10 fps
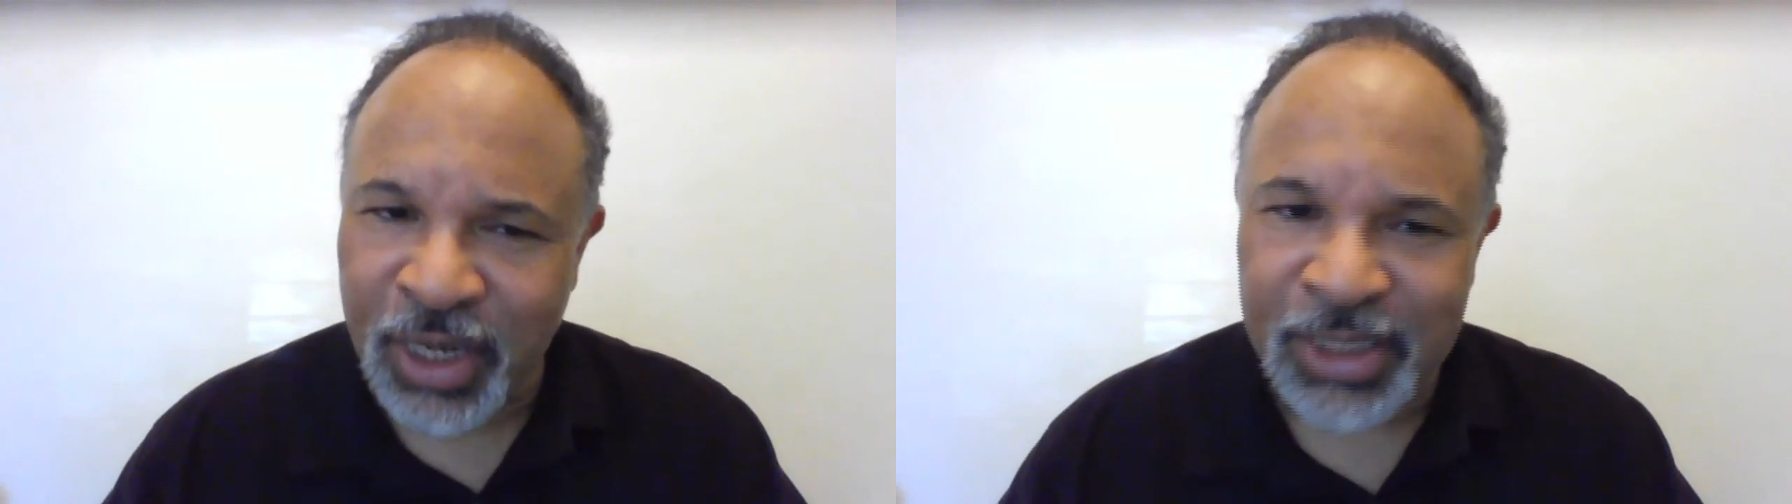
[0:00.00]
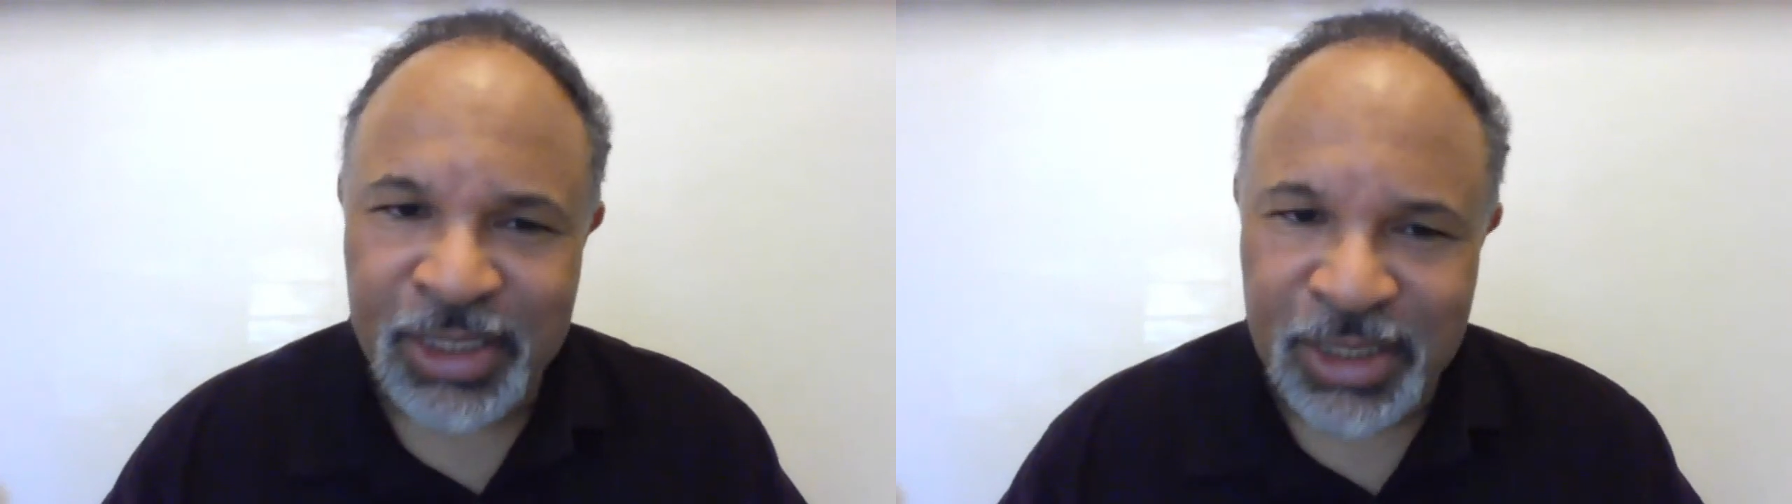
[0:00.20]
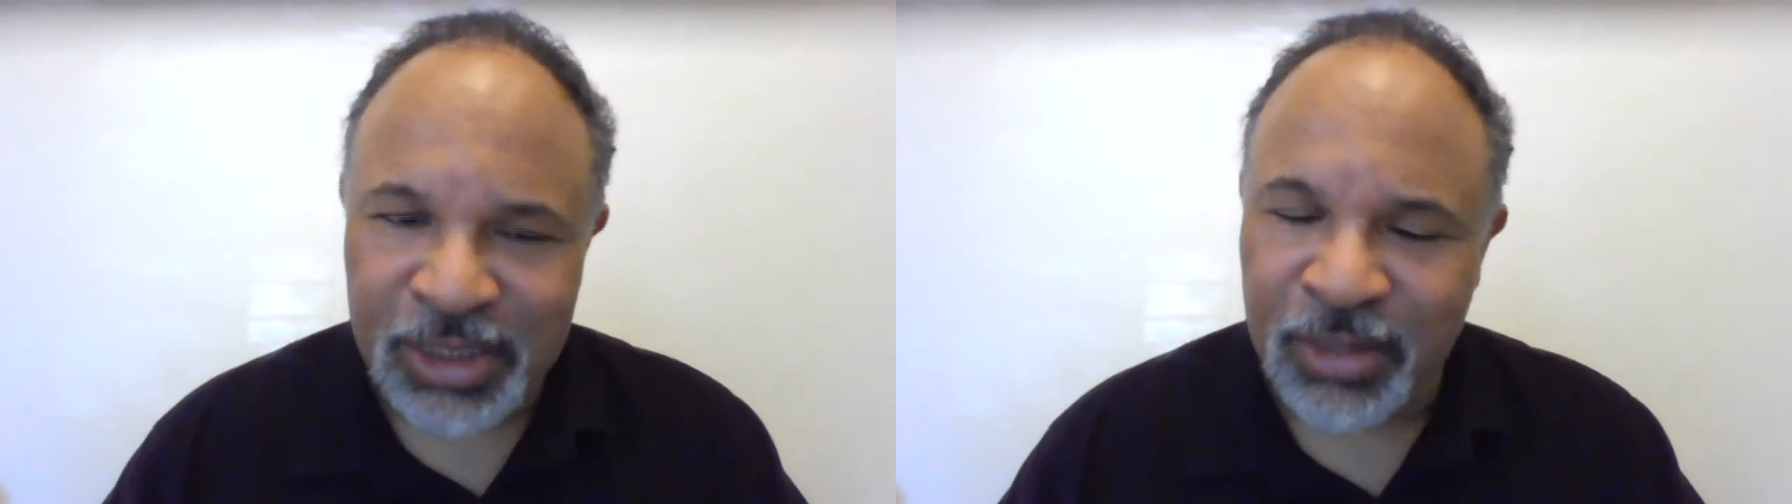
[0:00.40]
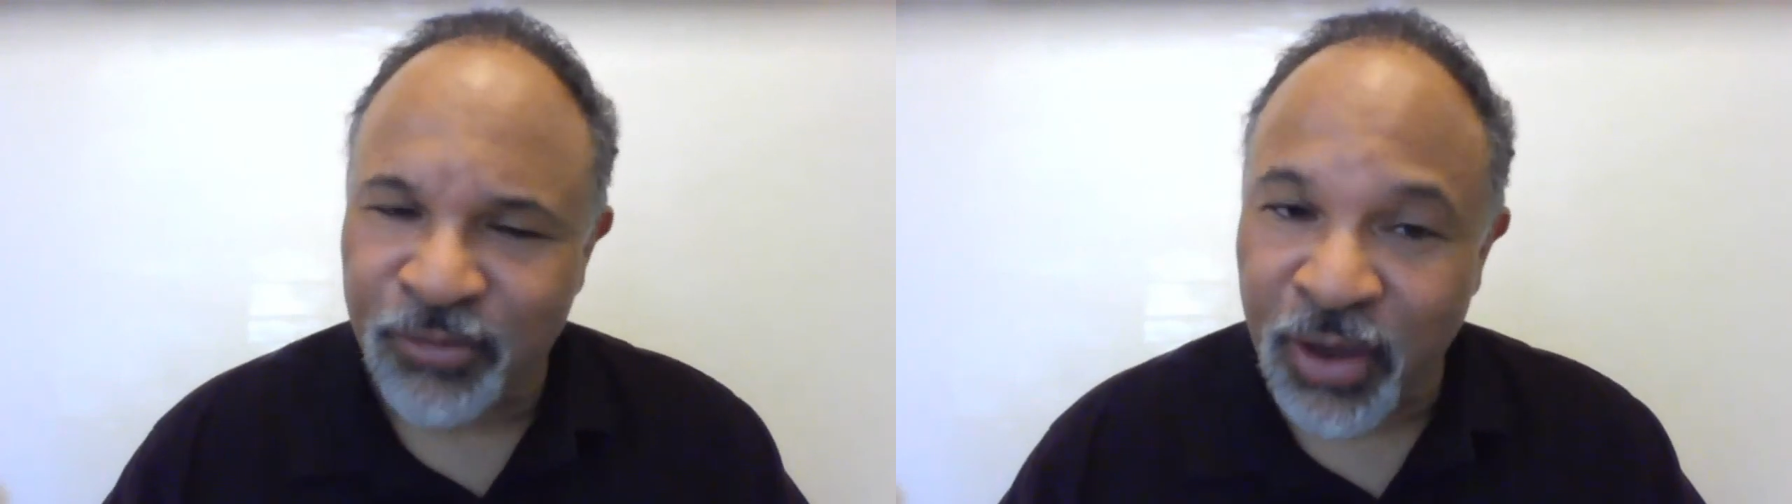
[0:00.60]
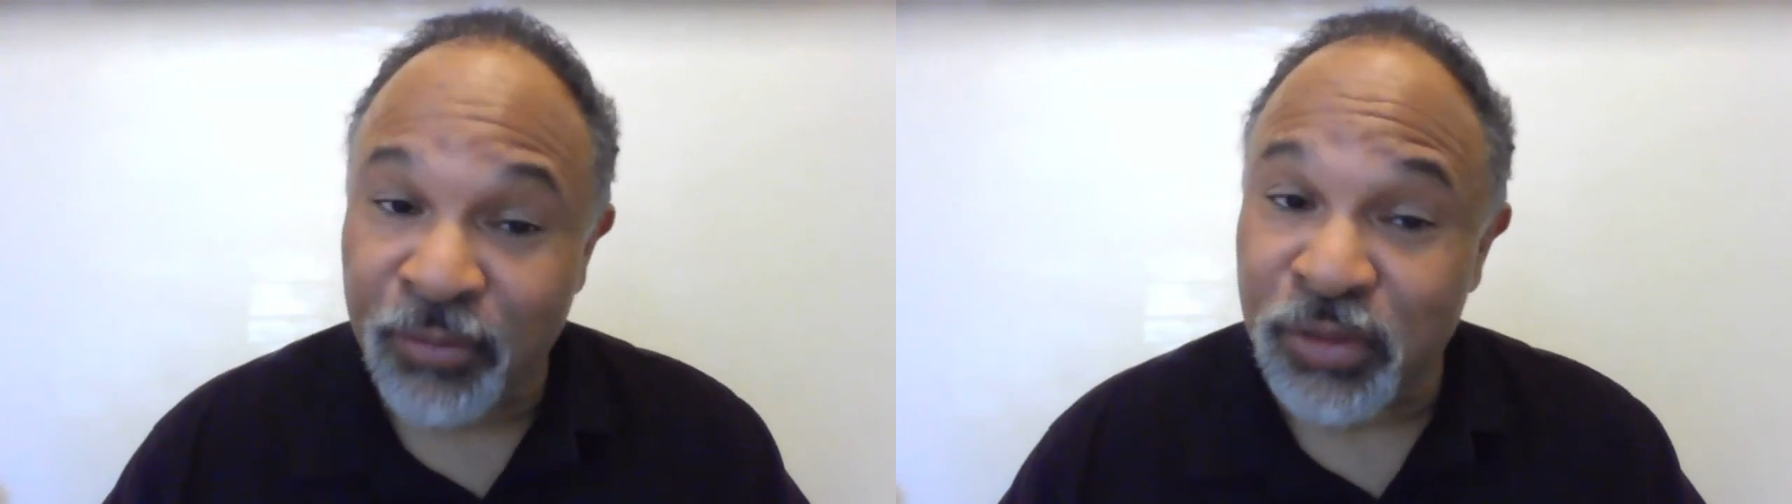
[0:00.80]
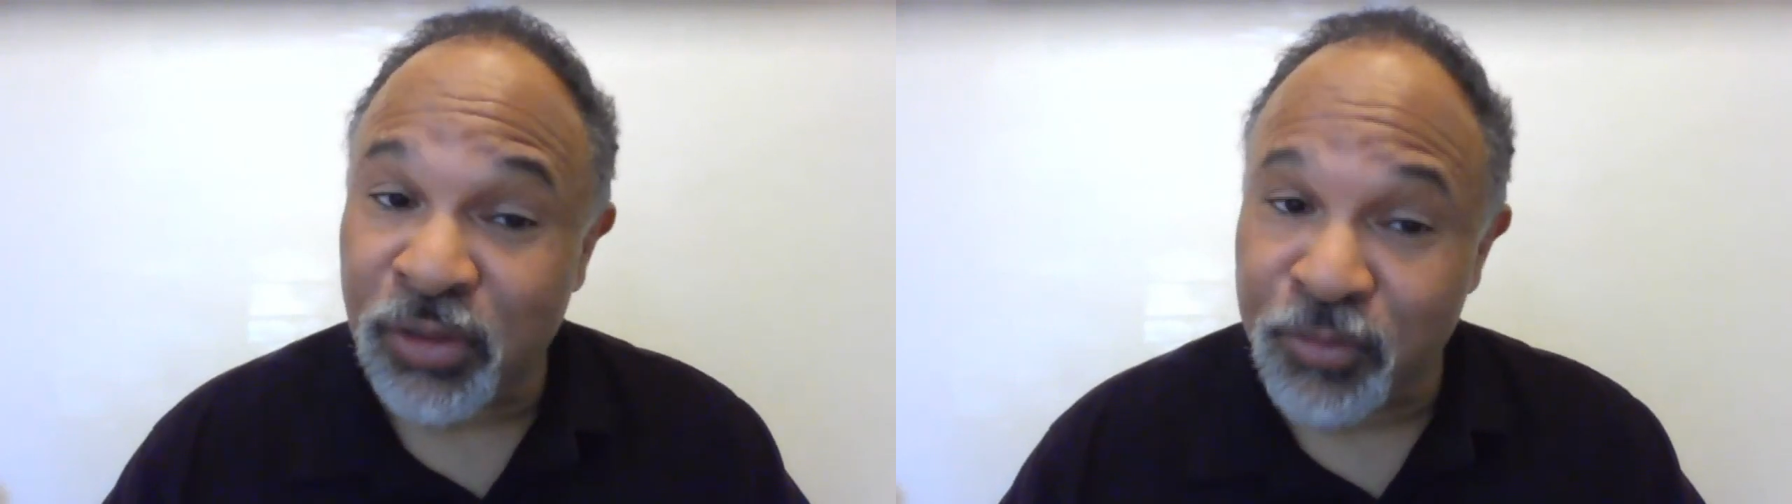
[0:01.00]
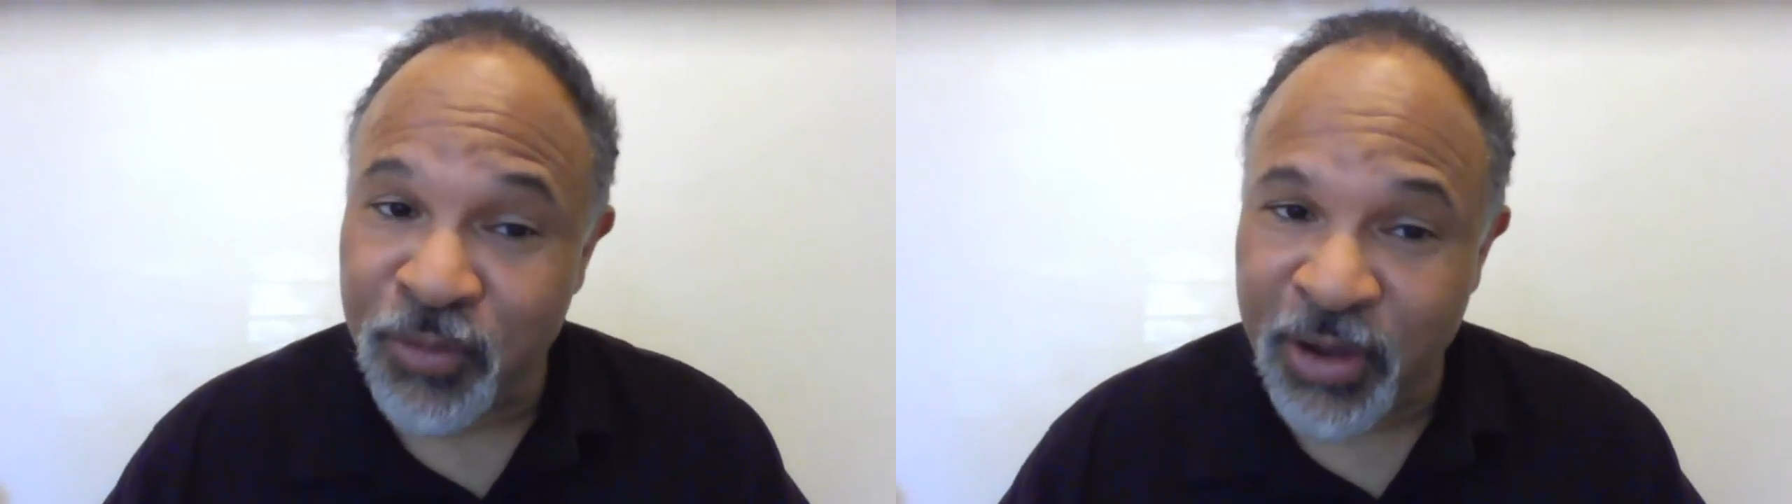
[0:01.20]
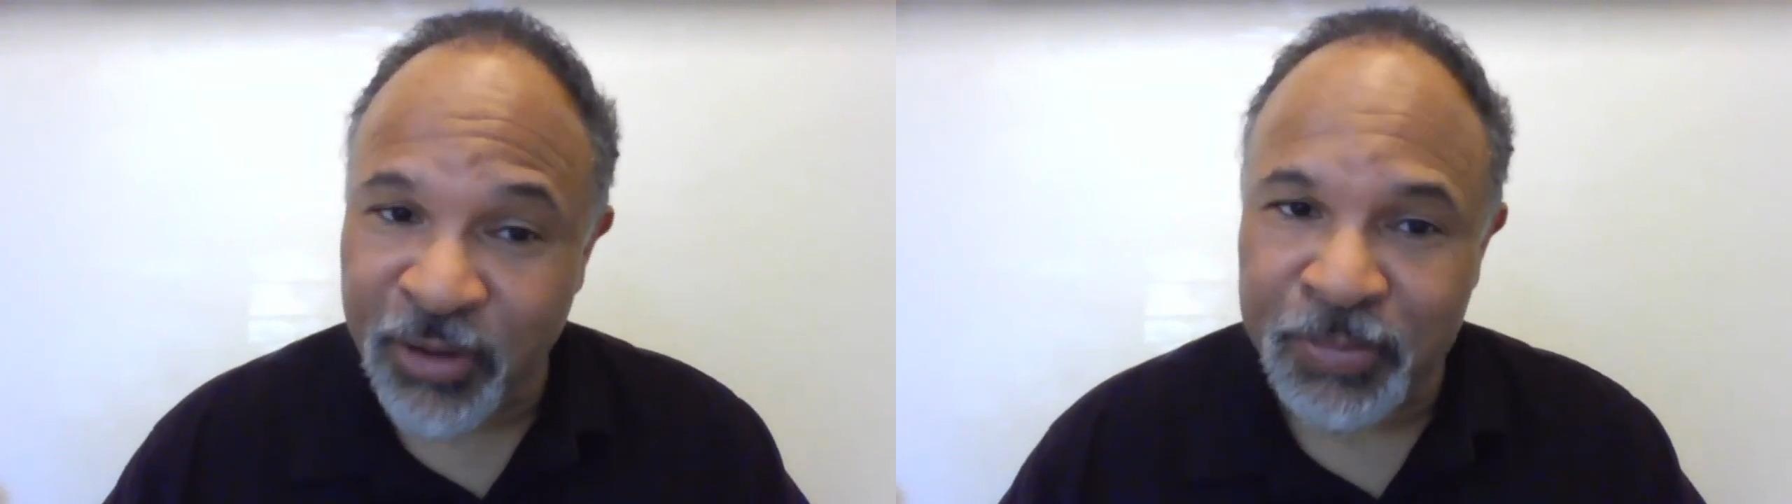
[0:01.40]
1965 was a
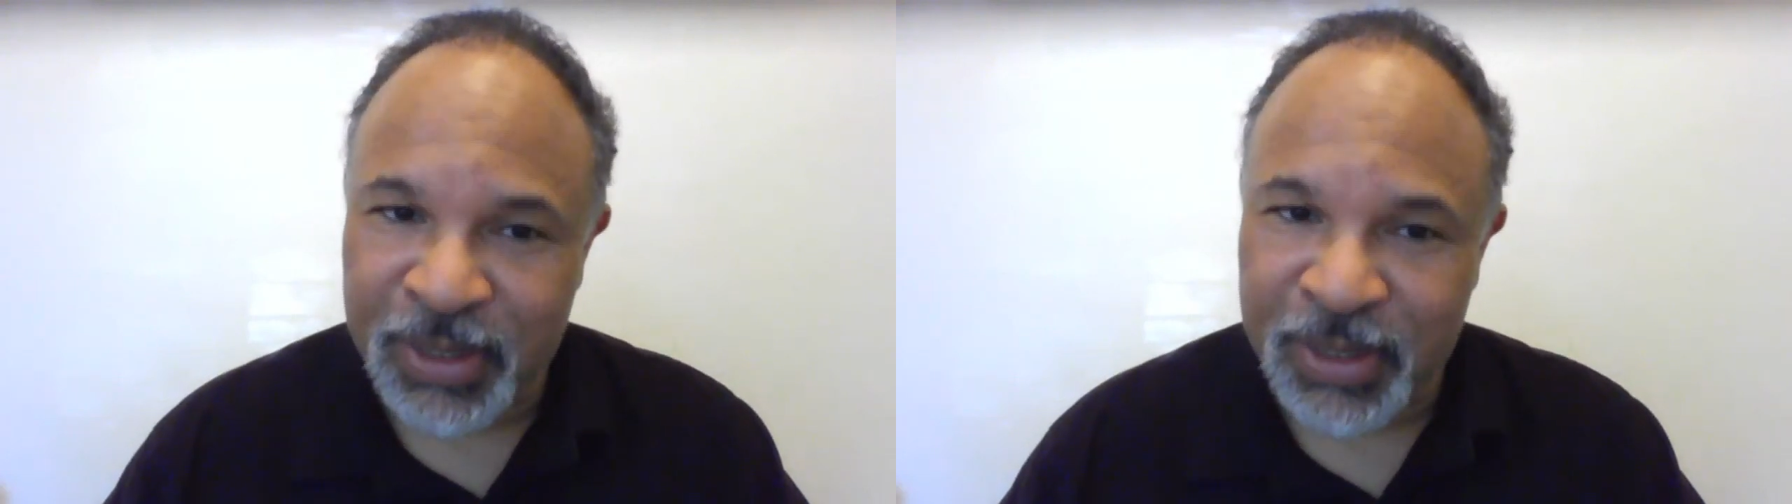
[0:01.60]
very